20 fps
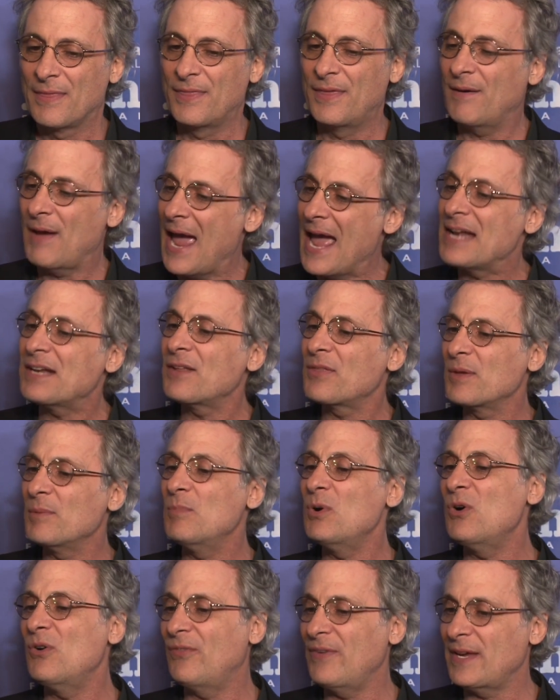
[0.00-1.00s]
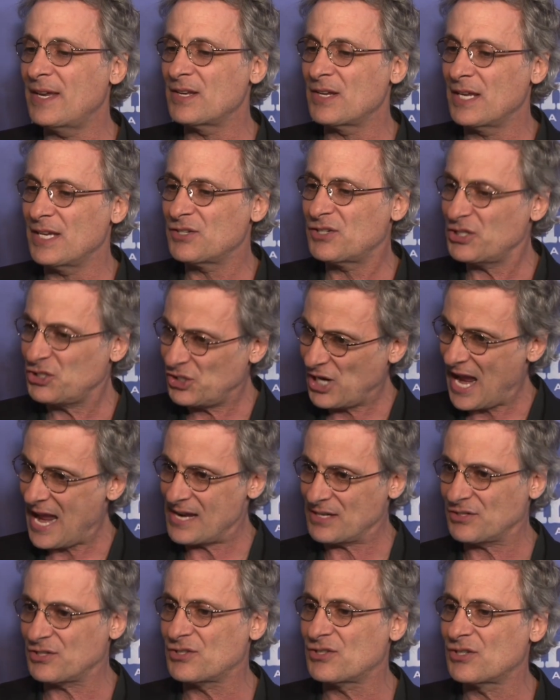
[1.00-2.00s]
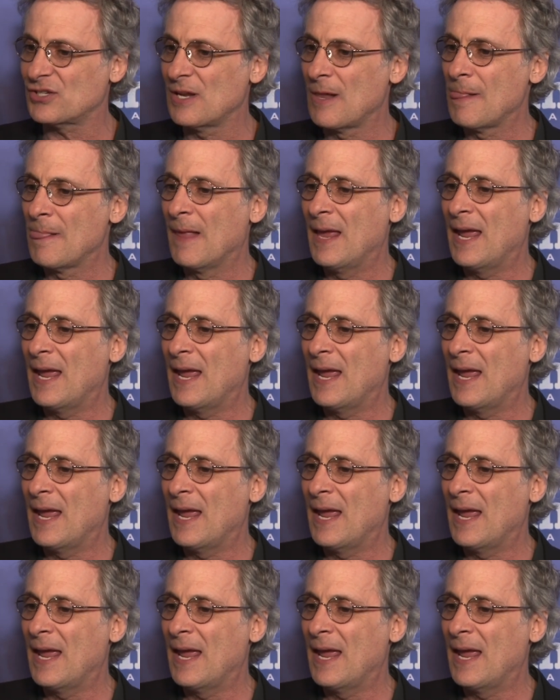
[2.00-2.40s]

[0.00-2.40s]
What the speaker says: The end of the movie is a chase,